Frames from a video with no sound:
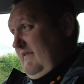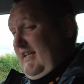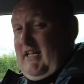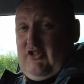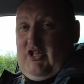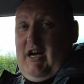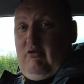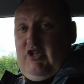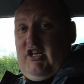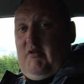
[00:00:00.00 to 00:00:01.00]
kids
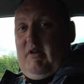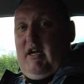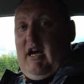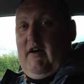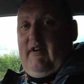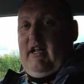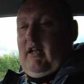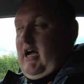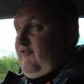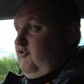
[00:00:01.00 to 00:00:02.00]
shouting at me, having
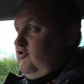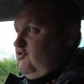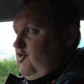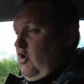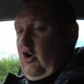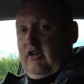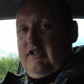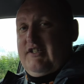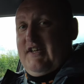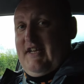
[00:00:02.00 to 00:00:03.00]
a laugh. So,
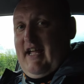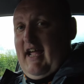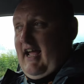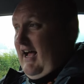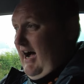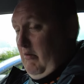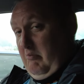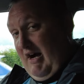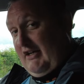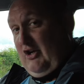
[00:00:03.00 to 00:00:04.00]
today,
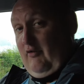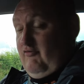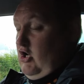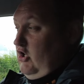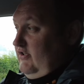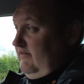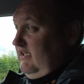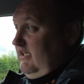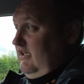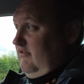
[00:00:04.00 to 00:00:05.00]
I'm back up road.
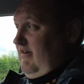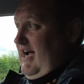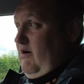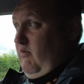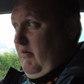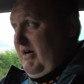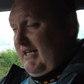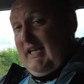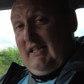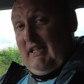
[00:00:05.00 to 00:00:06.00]
Right, we're
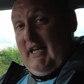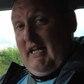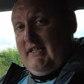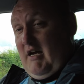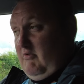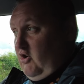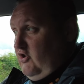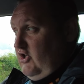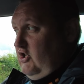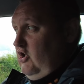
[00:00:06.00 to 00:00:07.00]
back in Leeds, and we're
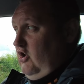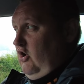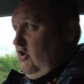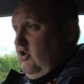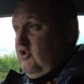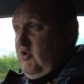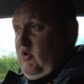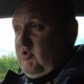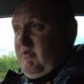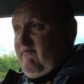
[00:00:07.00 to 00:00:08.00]
going to go to
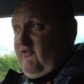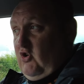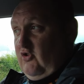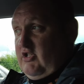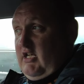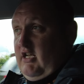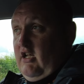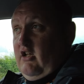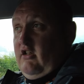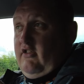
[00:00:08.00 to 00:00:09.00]
what's been voted
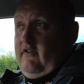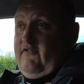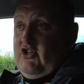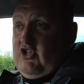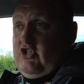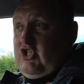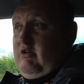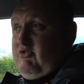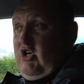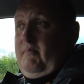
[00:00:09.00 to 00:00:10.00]
the Fish and
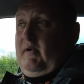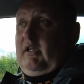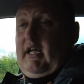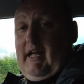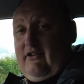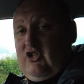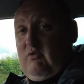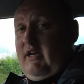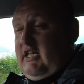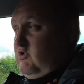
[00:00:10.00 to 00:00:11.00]
Chip Shop of Leeds
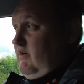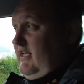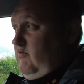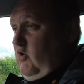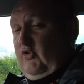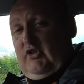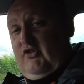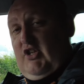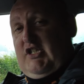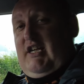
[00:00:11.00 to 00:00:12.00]
2021,
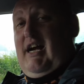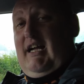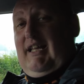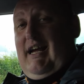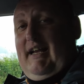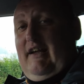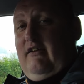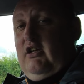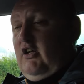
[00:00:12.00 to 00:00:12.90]
the Skyliner.